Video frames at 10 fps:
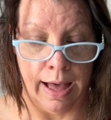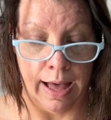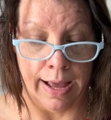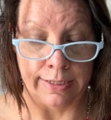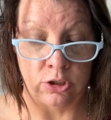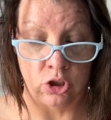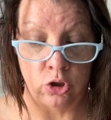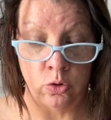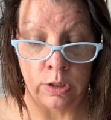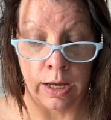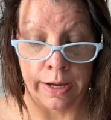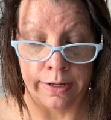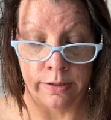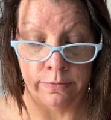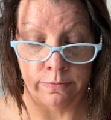I do
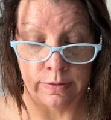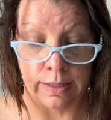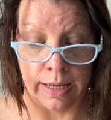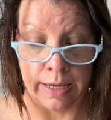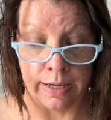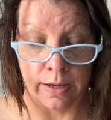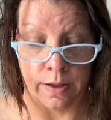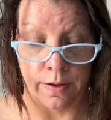kind of like